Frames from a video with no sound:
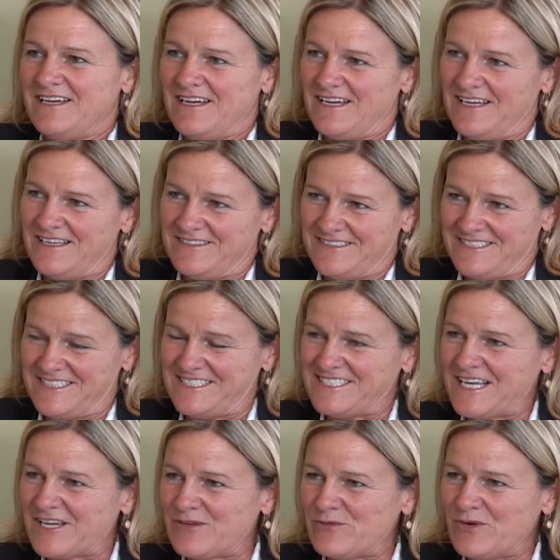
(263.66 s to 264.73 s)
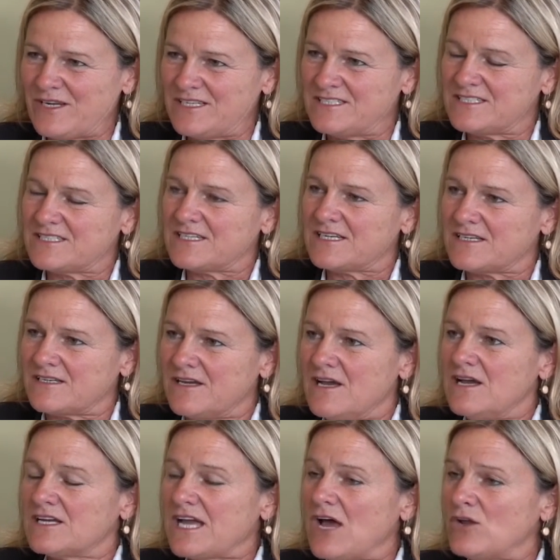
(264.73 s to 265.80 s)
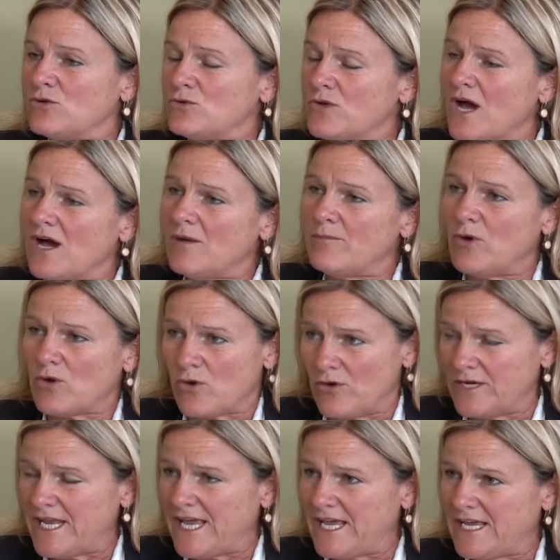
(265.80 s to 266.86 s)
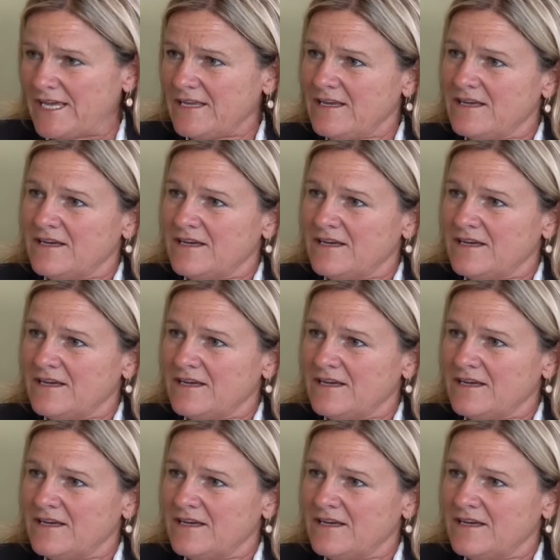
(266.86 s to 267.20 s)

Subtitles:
And the second one is Kaluna Bokane